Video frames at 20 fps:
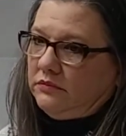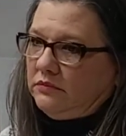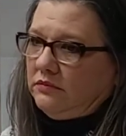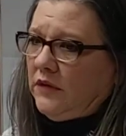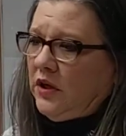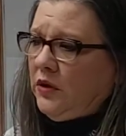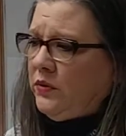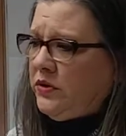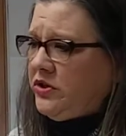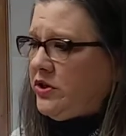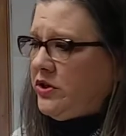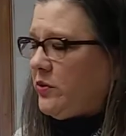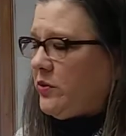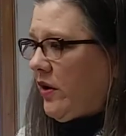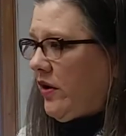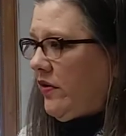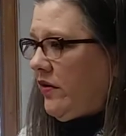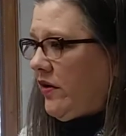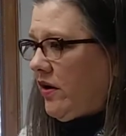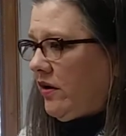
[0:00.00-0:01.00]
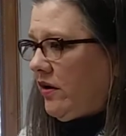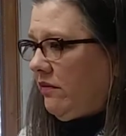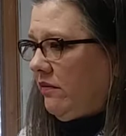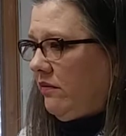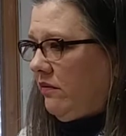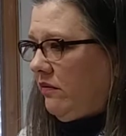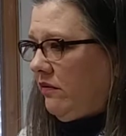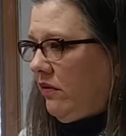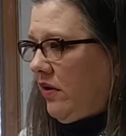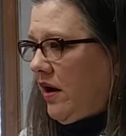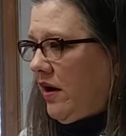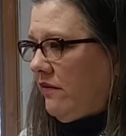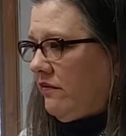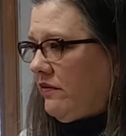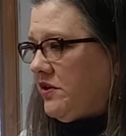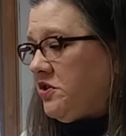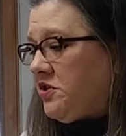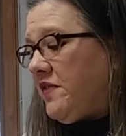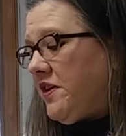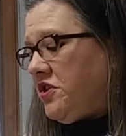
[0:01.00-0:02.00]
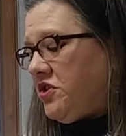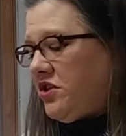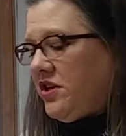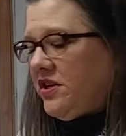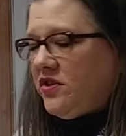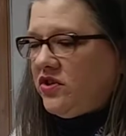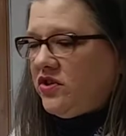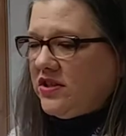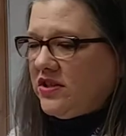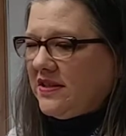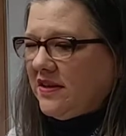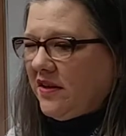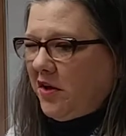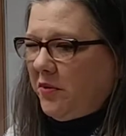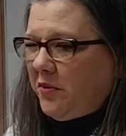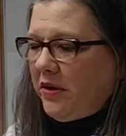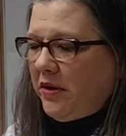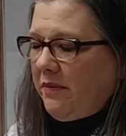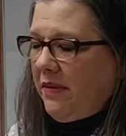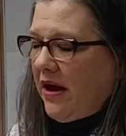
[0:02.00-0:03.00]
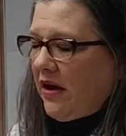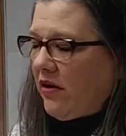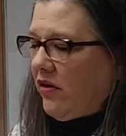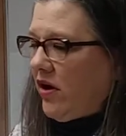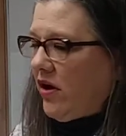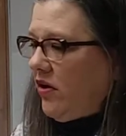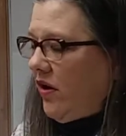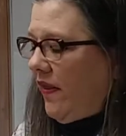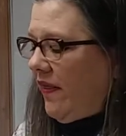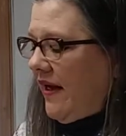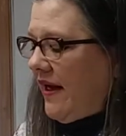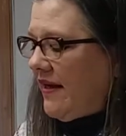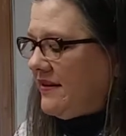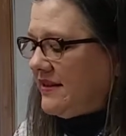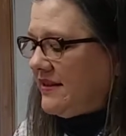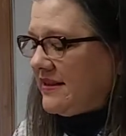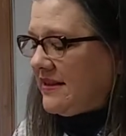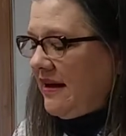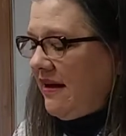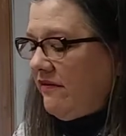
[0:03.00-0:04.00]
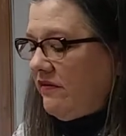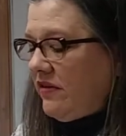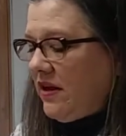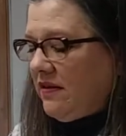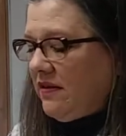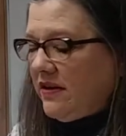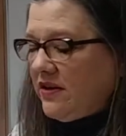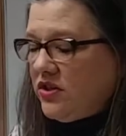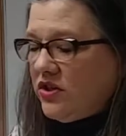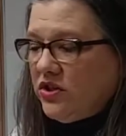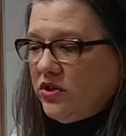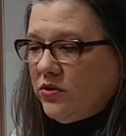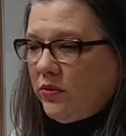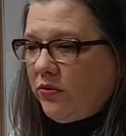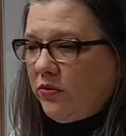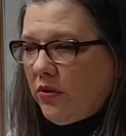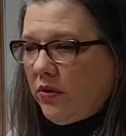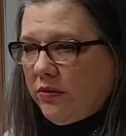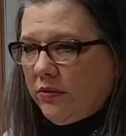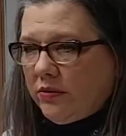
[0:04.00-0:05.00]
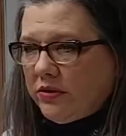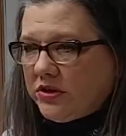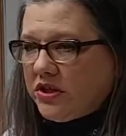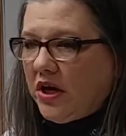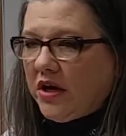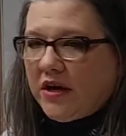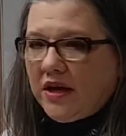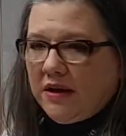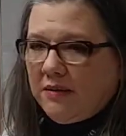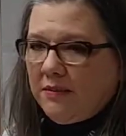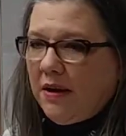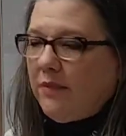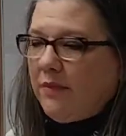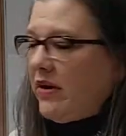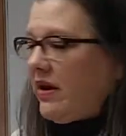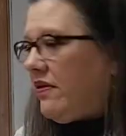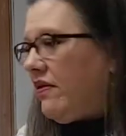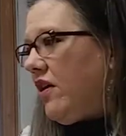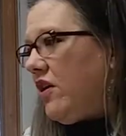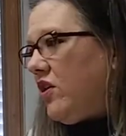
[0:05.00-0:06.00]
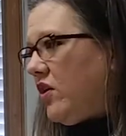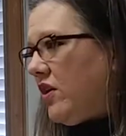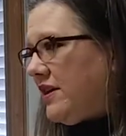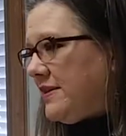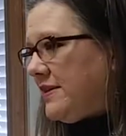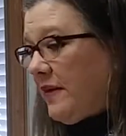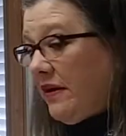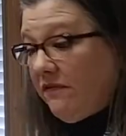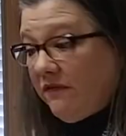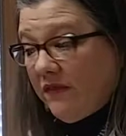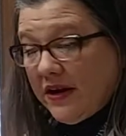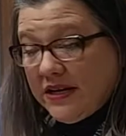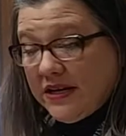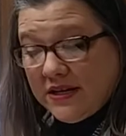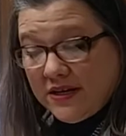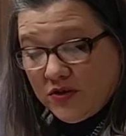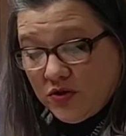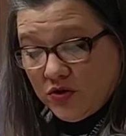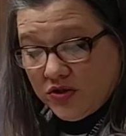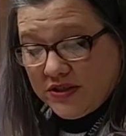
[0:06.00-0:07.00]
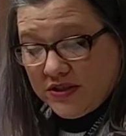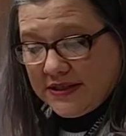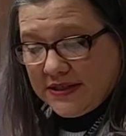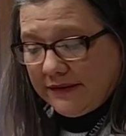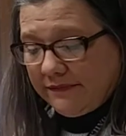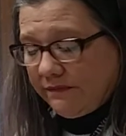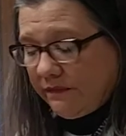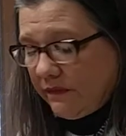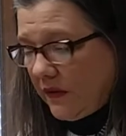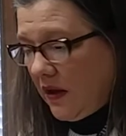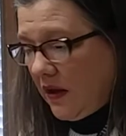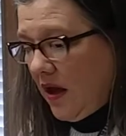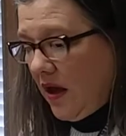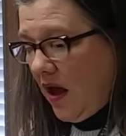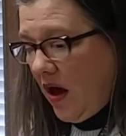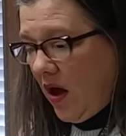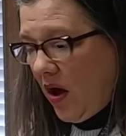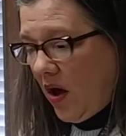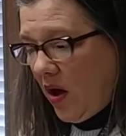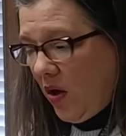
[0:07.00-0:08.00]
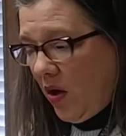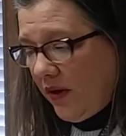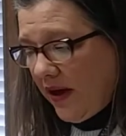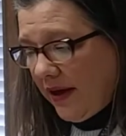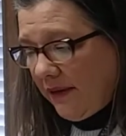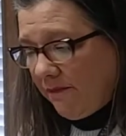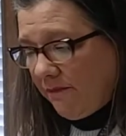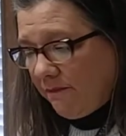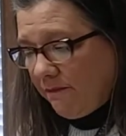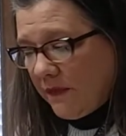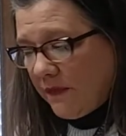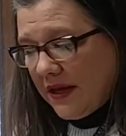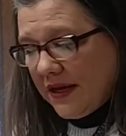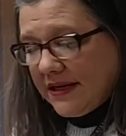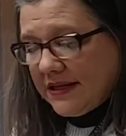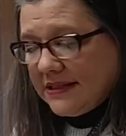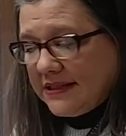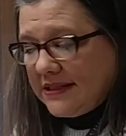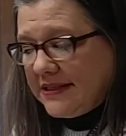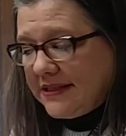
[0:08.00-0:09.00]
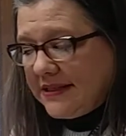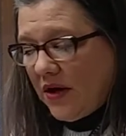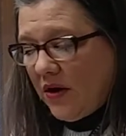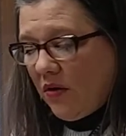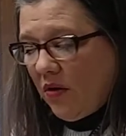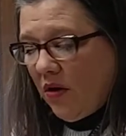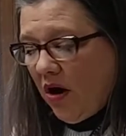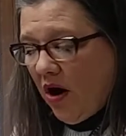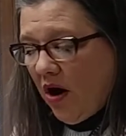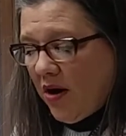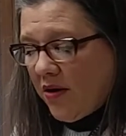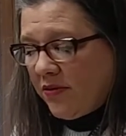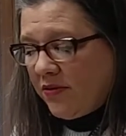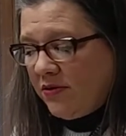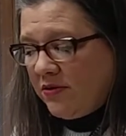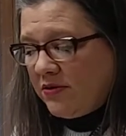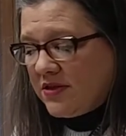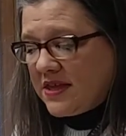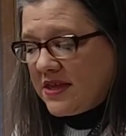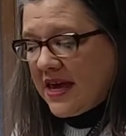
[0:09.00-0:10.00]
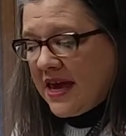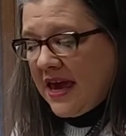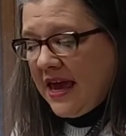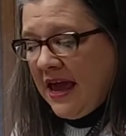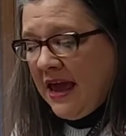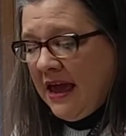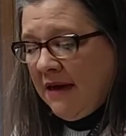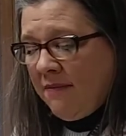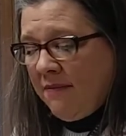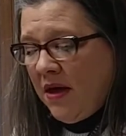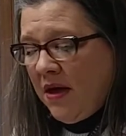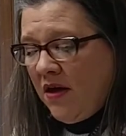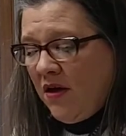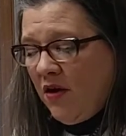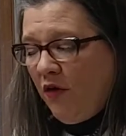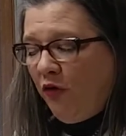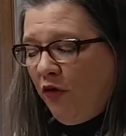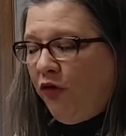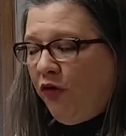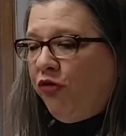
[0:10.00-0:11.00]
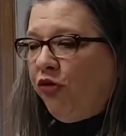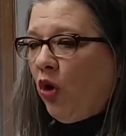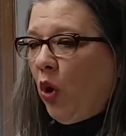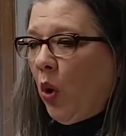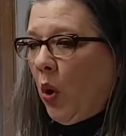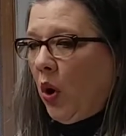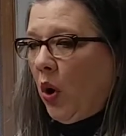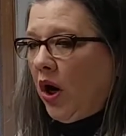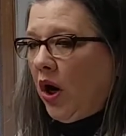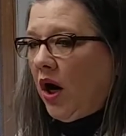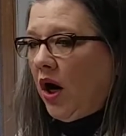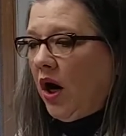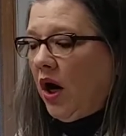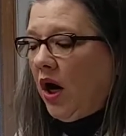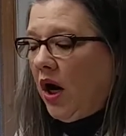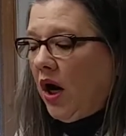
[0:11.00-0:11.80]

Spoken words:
which is where their reservation is. Just a little bit of background on that. Doesn't have anything to do with what we were talking about, but I thought you guys might find it interesting. Okay, so our theme for